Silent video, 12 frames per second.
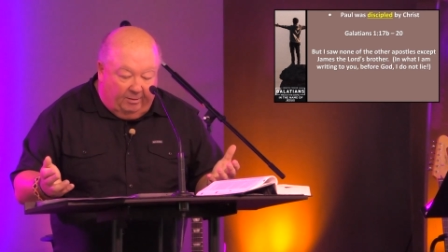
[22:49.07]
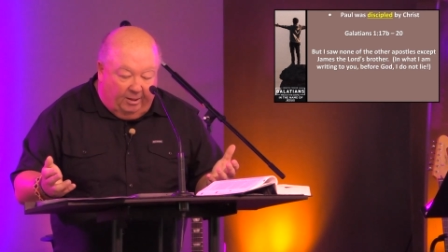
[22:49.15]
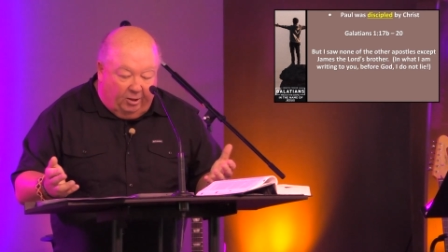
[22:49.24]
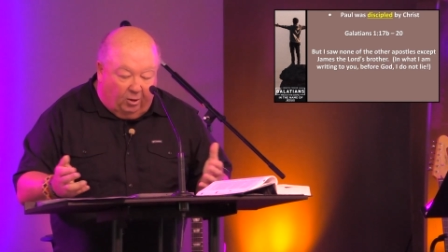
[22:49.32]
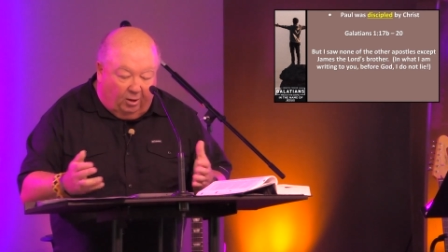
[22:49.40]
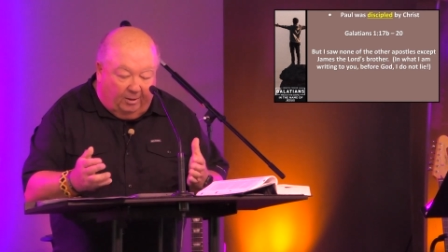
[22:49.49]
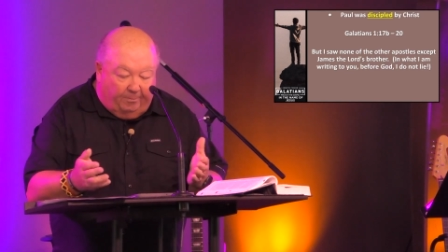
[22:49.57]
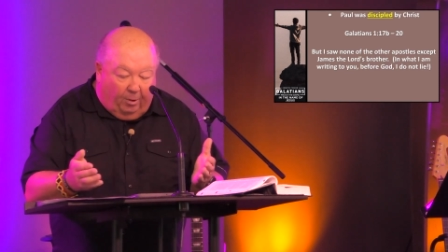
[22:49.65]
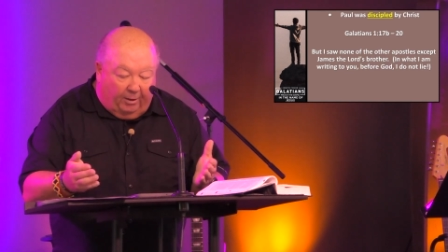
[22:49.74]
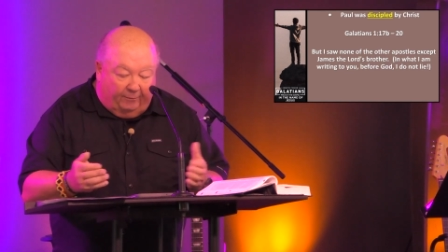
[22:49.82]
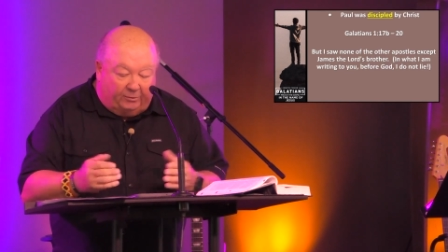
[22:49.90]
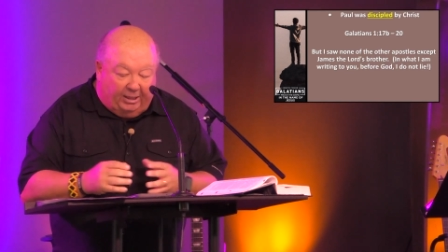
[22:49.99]
In the early
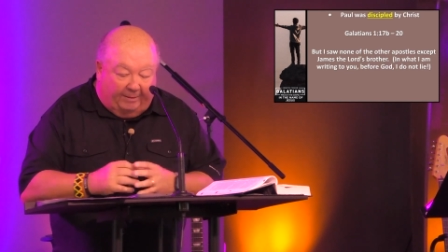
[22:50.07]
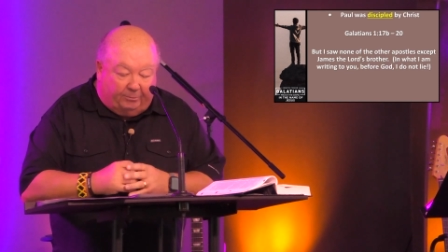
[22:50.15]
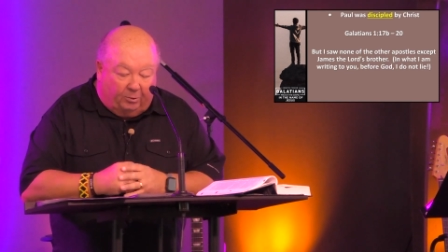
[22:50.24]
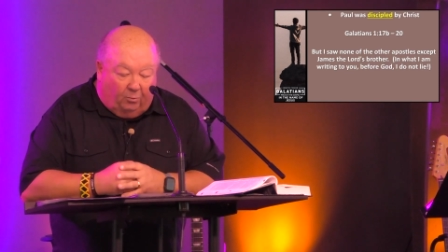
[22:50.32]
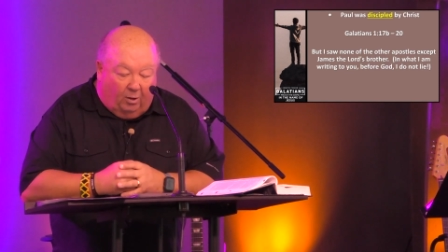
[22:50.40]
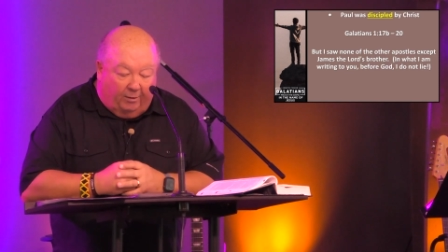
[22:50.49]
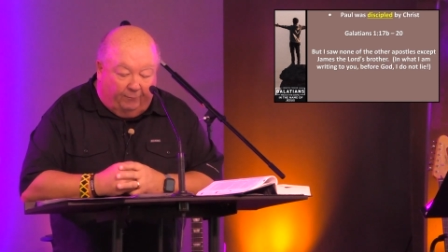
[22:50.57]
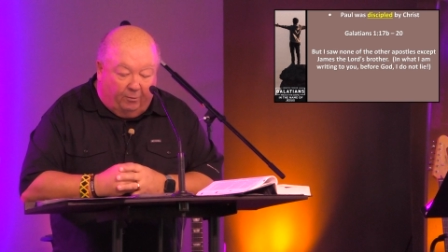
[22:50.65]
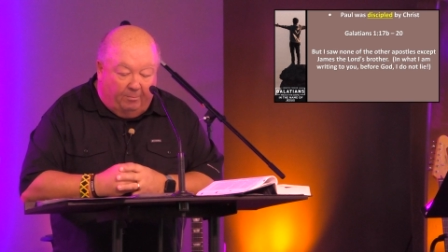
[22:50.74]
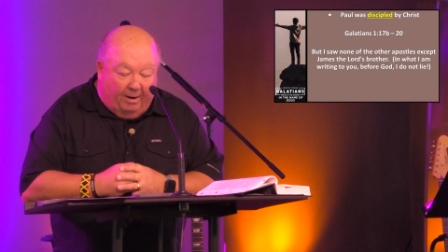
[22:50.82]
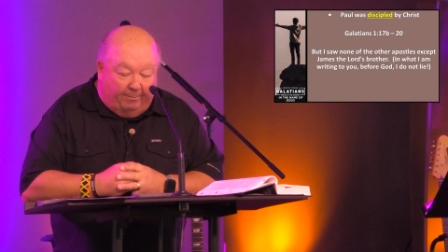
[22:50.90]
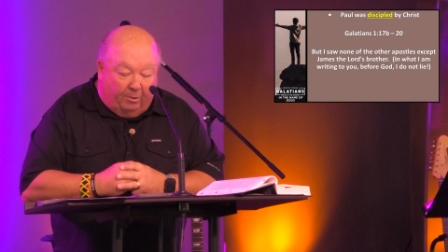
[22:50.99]
part of chapter 1, if you
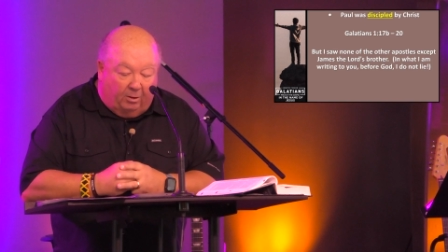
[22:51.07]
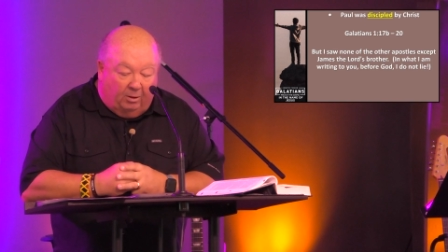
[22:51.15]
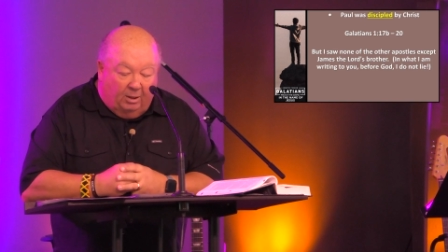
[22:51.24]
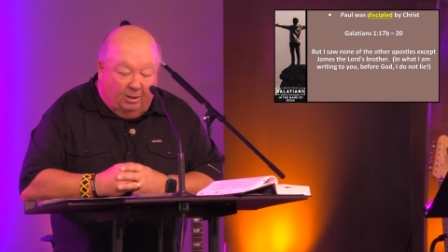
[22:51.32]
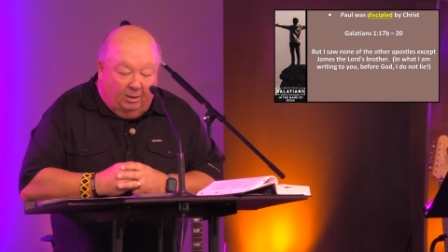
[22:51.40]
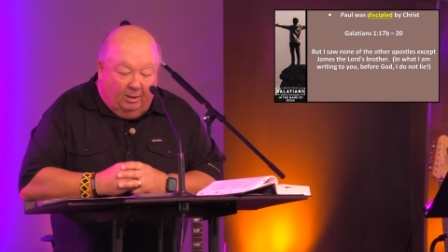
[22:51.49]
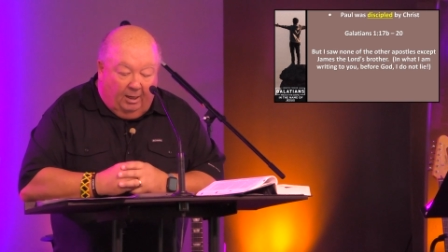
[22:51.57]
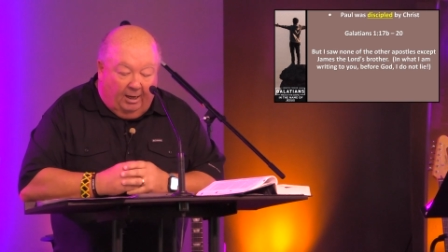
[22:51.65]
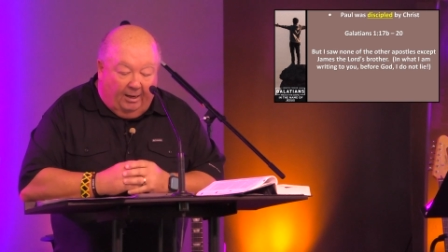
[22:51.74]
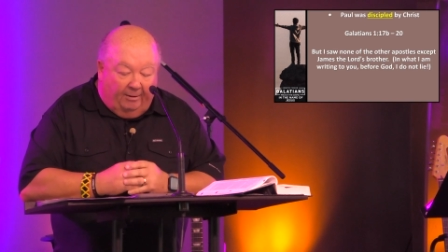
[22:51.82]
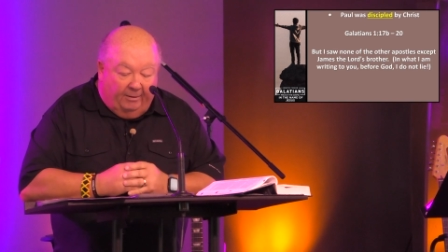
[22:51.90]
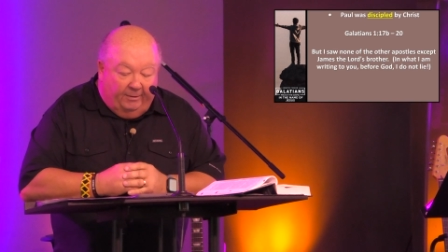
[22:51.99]
remember,
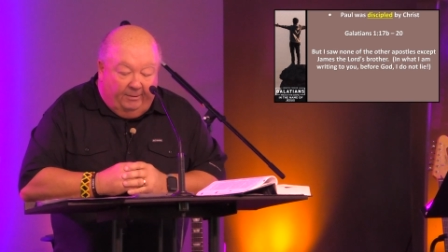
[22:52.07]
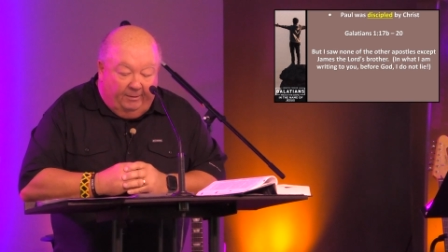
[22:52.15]
uh,